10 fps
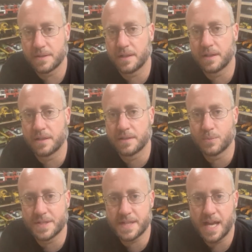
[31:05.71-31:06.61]
in
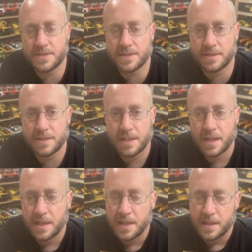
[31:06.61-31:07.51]
Wisconsin.
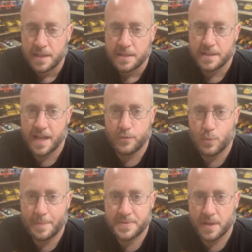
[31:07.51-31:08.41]
They have a
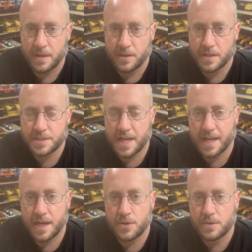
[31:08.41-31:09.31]
website you can
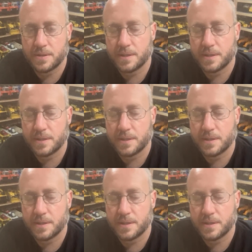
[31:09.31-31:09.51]
check out.